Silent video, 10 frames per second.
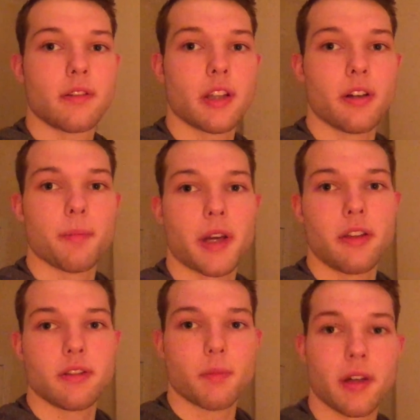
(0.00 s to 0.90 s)
dinner by
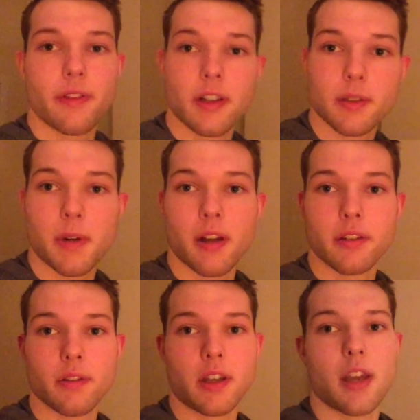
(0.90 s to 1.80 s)
using
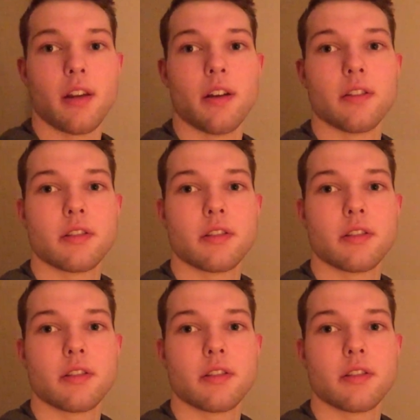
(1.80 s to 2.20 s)
MyFitnessPal, so again,